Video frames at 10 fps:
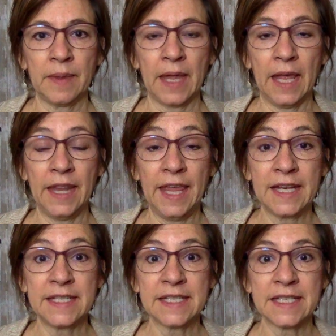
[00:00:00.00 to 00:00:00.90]
and
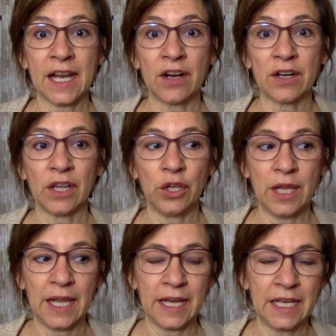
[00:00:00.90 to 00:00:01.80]
then start
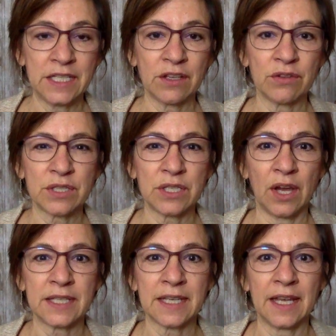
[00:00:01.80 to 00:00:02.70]
looking at each of those
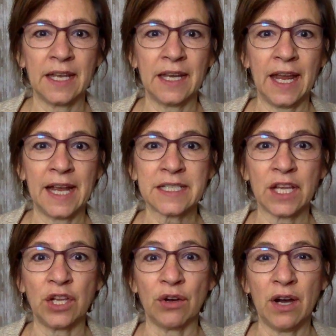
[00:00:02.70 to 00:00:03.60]
thoughts and
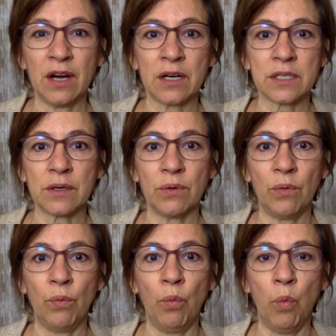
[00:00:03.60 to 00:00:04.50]
asking your heart,
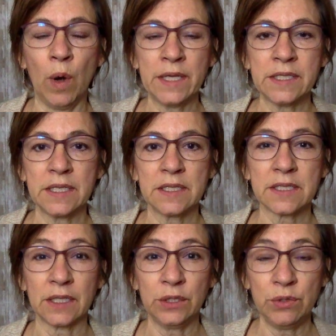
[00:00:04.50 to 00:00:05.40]
what
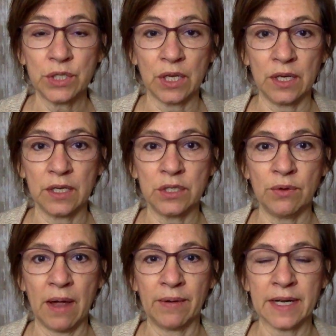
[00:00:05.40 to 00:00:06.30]
solution
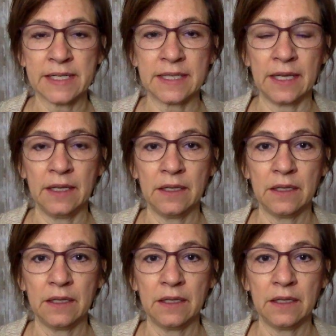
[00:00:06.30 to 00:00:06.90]
do I want to see?